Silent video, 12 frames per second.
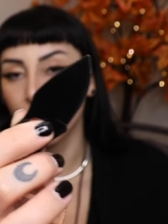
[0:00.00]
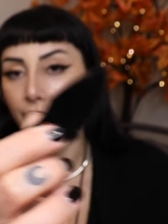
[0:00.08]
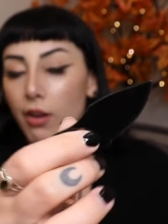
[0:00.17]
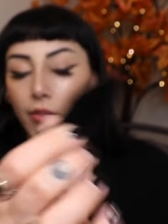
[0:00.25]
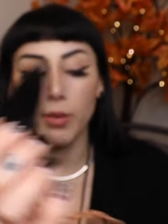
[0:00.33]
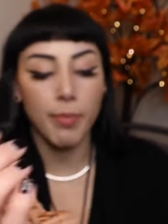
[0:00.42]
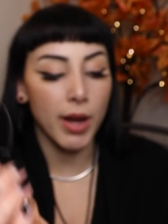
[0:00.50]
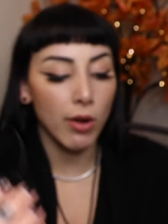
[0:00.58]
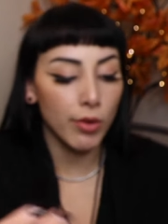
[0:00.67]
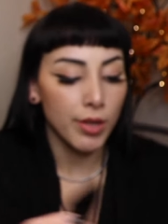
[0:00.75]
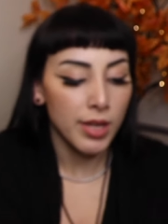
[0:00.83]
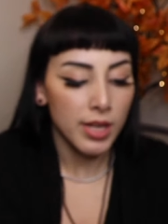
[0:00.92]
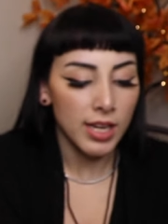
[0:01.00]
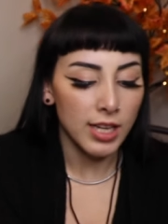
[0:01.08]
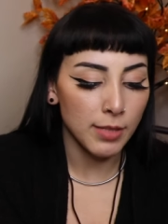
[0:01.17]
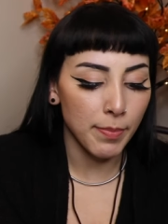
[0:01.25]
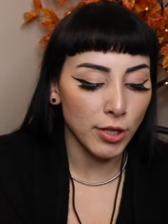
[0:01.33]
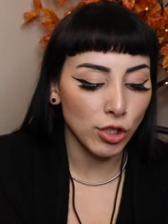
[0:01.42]
you're out and about,
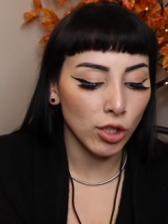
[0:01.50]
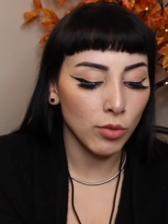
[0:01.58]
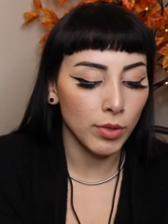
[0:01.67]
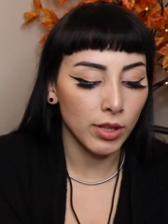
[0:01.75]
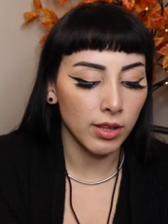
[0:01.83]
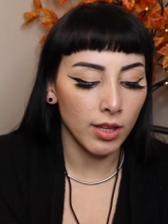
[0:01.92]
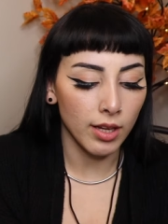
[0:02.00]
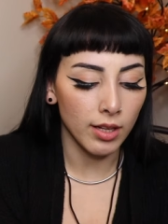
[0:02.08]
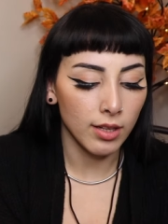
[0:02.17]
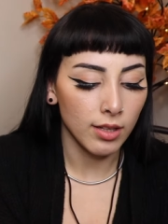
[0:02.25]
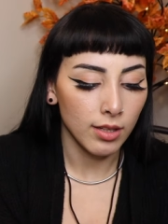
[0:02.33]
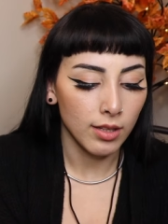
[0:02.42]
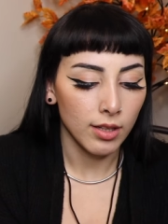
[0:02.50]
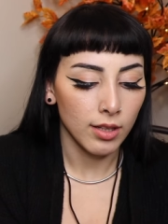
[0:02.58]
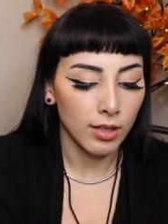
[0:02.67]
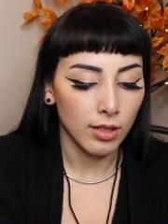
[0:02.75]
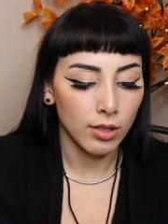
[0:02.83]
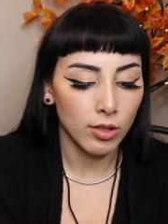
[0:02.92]
especially with like
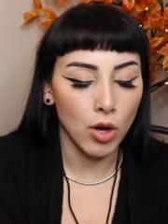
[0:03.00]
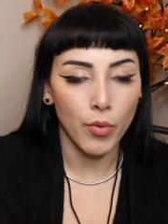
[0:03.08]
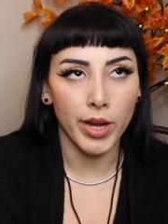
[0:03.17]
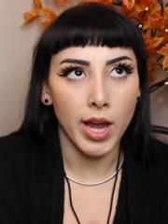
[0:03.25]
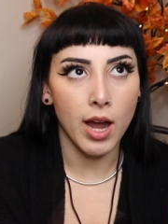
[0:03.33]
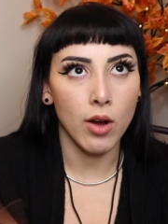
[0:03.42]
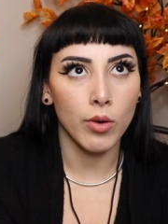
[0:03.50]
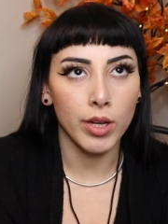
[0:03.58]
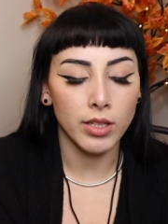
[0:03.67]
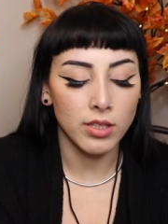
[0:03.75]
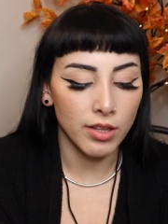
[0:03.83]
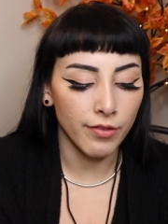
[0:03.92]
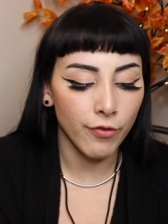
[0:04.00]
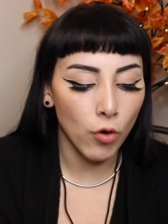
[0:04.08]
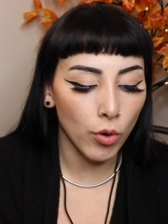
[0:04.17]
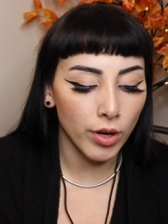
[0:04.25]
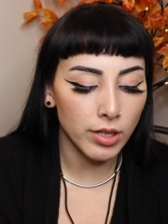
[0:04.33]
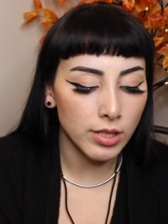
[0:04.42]
going out into the
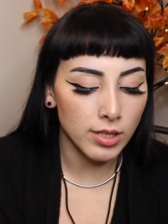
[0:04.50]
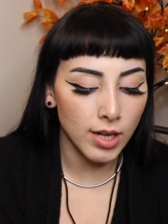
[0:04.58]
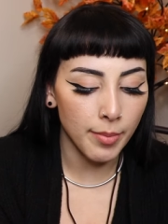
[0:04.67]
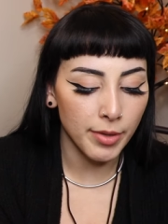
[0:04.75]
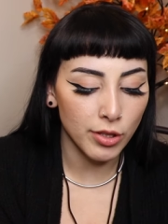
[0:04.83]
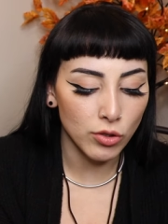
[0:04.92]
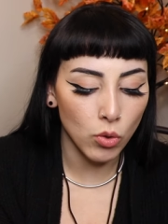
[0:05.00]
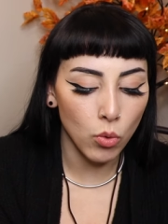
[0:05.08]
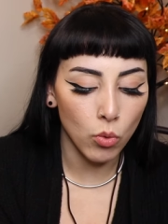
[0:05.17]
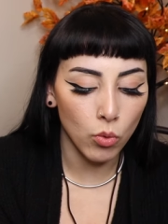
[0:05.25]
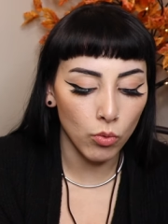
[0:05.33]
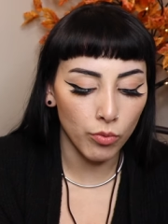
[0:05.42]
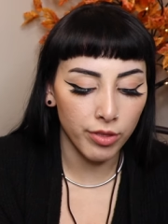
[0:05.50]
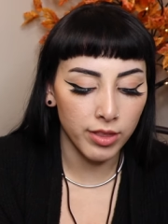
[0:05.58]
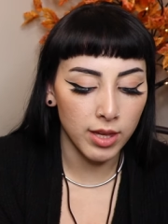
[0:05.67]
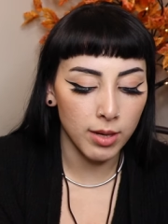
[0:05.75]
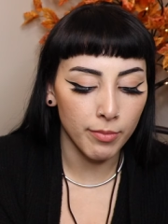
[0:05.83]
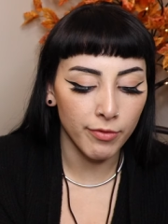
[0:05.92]
forest. I mean, this whole
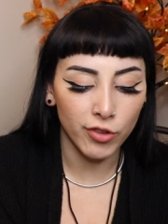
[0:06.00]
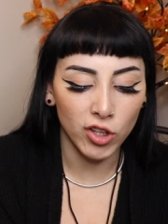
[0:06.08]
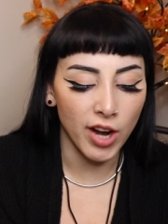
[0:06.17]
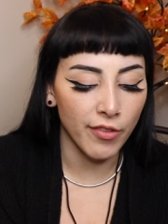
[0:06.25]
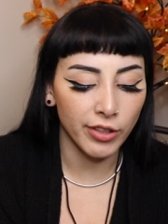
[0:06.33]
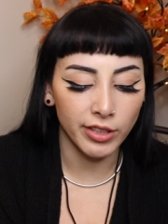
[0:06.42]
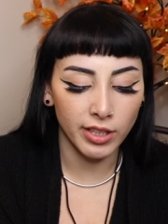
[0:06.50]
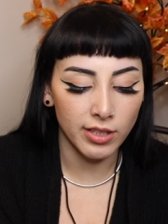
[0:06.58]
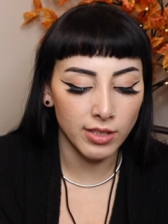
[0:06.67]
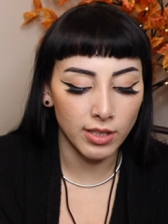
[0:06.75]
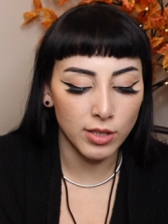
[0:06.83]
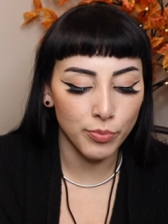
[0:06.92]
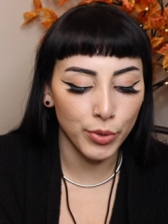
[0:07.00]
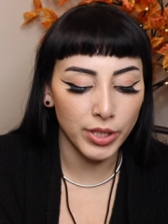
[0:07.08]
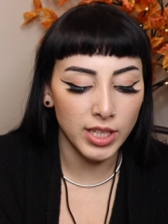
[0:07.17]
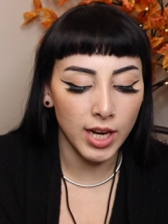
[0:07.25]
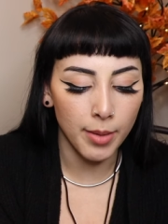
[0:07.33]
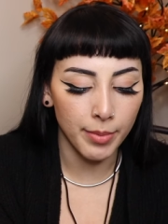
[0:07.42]
theme for everything is like
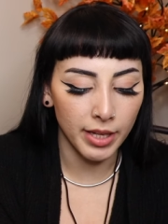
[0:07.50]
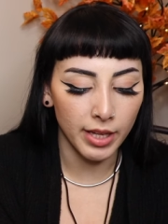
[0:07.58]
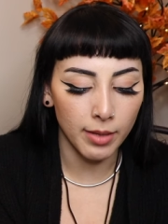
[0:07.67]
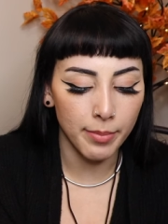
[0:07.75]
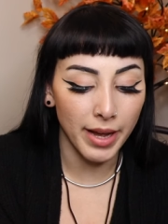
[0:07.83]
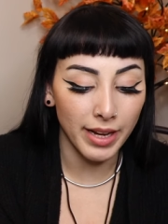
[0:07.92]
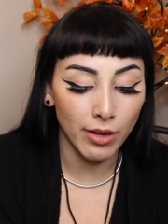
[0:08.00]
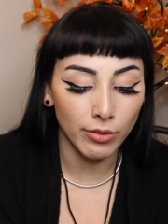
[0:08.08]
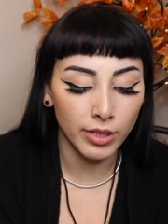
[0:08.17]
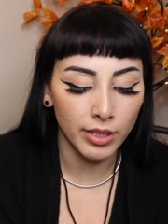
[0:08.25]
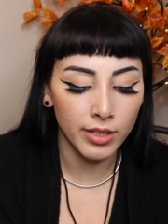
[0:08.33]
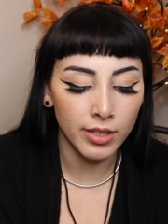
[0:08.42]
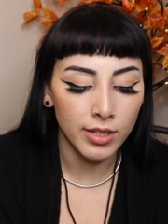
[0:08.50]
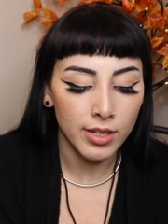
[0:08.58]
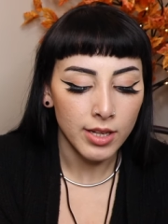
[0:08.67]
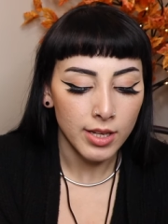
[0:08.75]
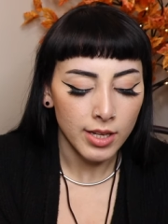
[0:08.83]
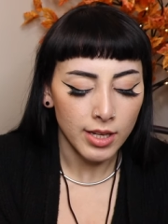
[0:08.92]
springtime and getting back out there.
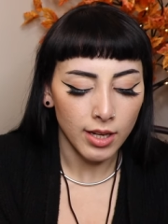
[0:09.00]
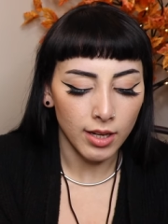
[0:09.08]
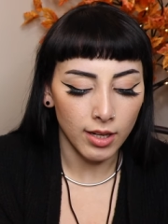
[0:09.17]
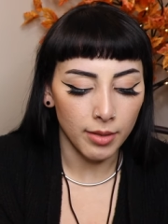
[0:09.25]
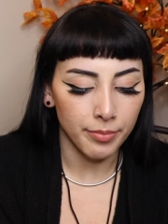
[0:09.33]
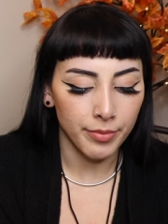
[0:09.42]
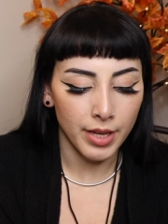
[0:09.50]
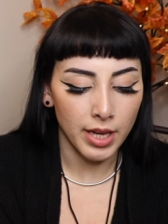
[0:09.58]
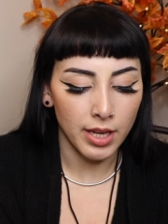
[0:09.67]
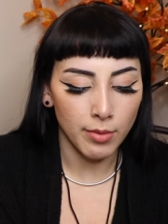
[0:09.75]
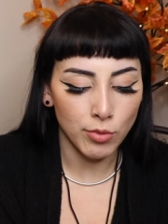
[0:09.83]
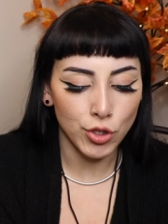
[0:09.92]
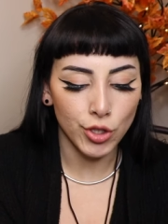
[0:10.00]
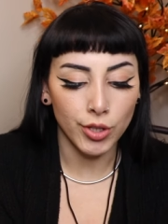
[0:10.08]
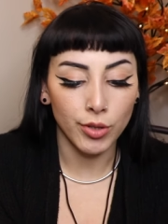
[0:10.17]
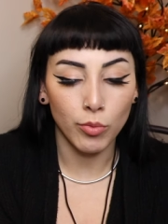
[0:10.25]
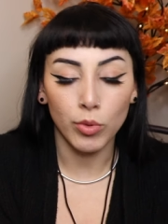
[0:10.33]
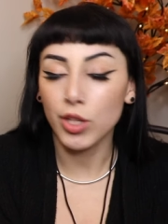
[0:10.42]
Um, and I'm
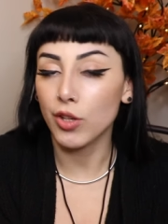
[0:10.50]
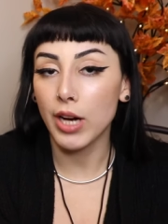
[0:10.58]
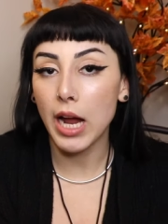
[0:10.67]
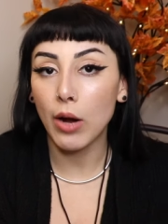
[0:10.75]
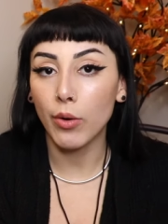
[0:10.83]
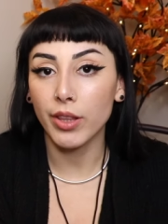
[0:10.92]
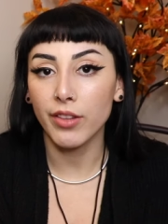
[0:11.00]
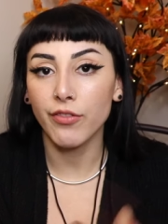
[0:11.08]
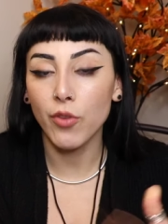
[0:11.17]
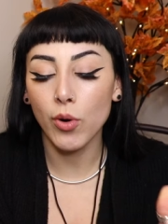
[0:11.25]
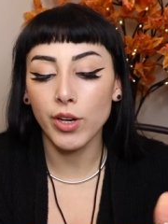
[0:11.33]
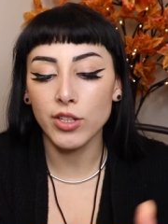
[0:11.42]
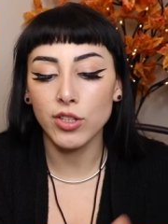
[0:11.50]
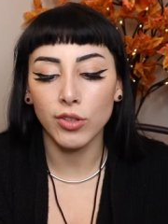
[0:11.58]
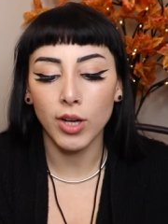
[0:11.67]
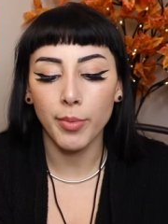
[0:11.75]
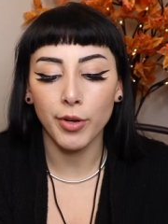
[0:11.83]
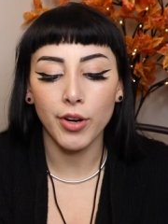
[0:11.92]
sure when you're out in the forest, you'll
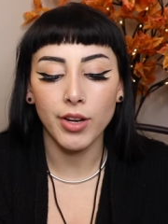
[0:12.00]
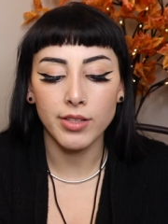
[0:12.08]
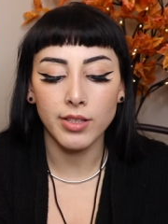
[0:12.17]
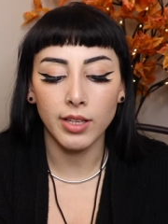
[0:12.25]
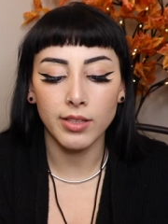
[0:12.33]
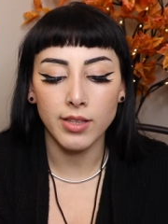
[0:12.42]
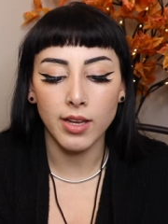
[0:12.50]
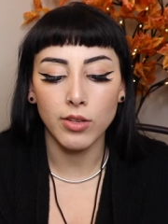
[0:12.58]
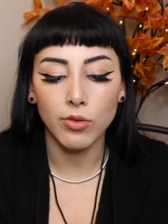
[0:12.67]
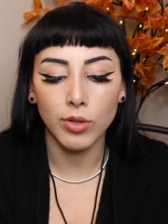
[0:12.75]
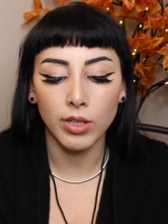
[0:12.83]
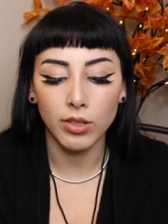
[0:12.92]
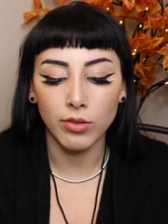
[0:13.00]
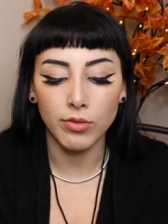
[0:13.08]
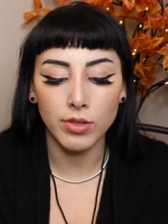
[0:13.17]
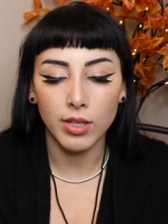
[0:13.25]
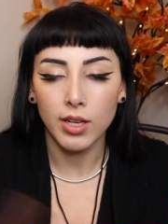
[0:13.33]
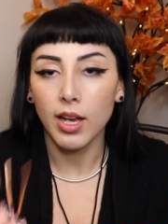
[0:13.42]
come across things that you can
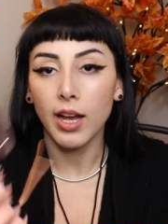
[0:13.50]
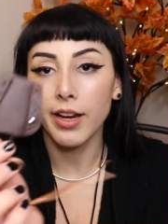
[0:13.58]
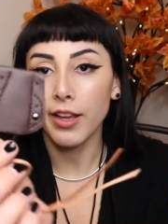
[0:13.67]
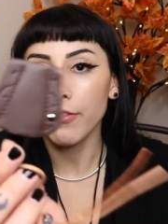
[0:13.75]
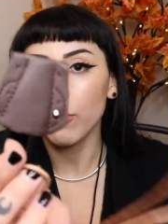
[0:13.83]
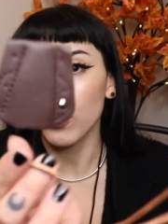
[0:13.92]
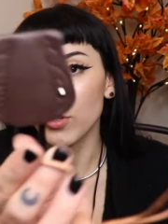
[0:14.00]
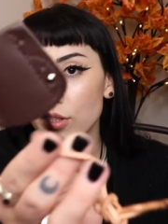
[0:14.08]
use a knife for.